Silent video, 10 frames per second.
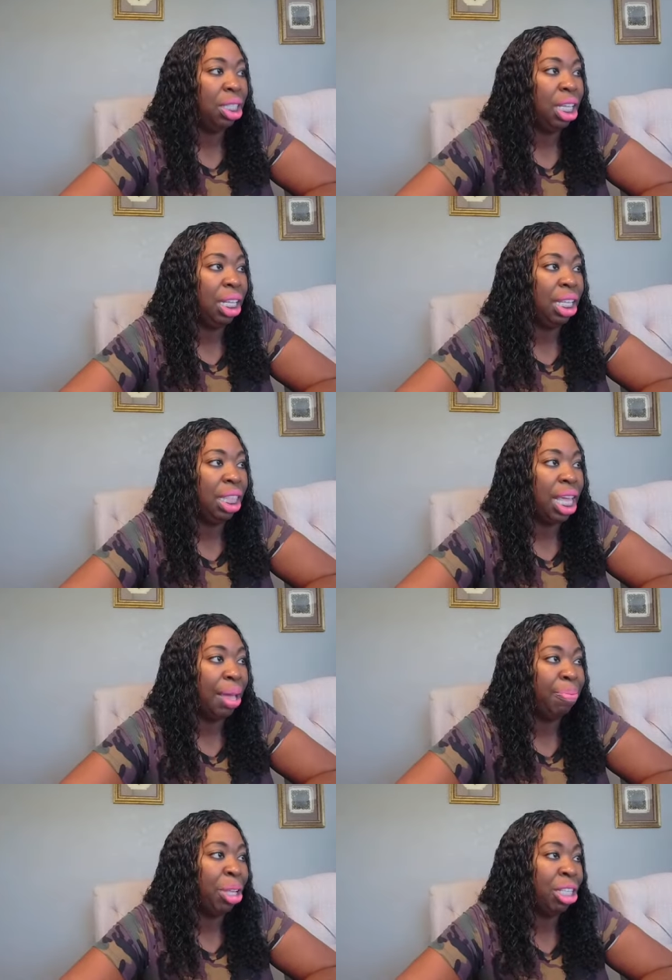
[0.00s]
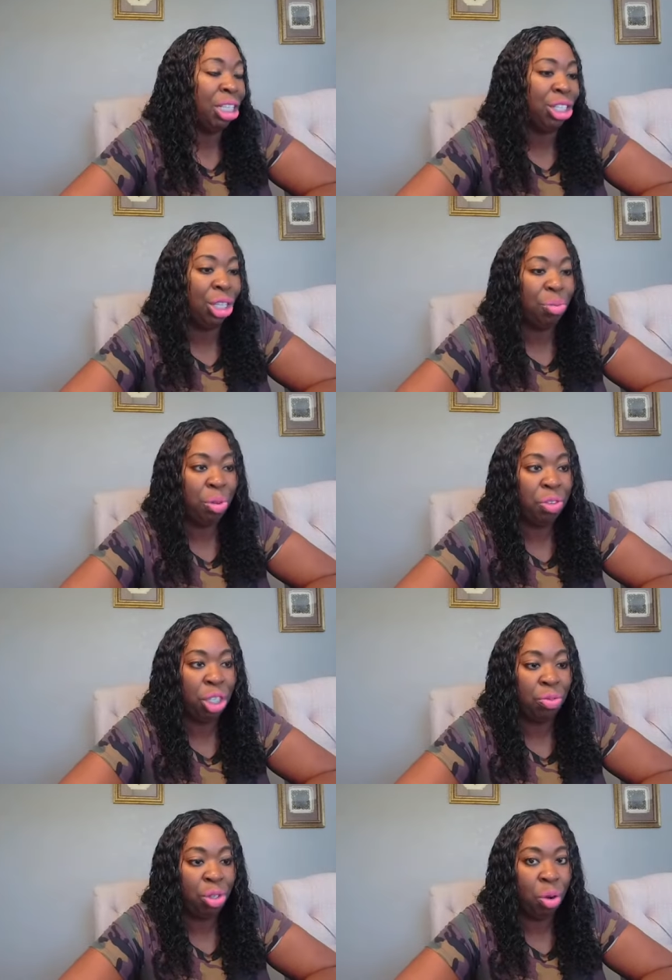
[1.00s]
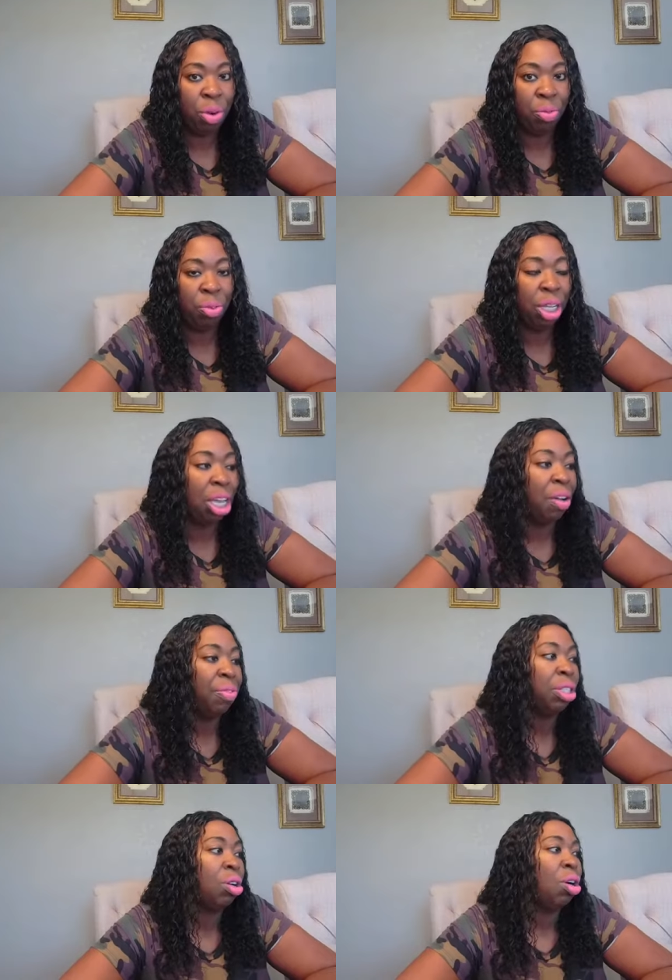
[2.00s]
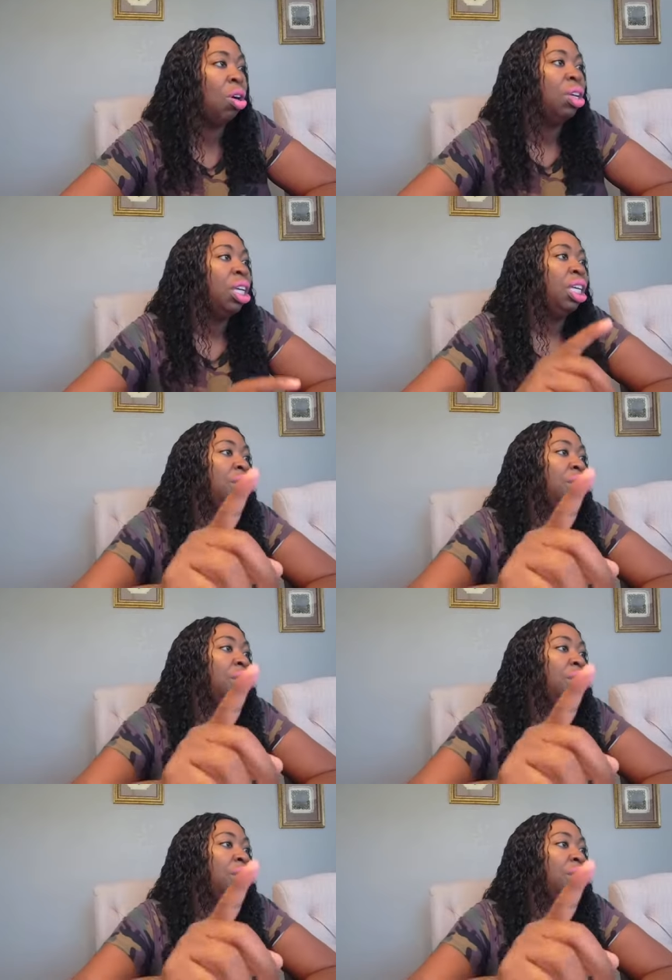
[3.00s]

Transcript: and get that message that we've shifted over to free conference call.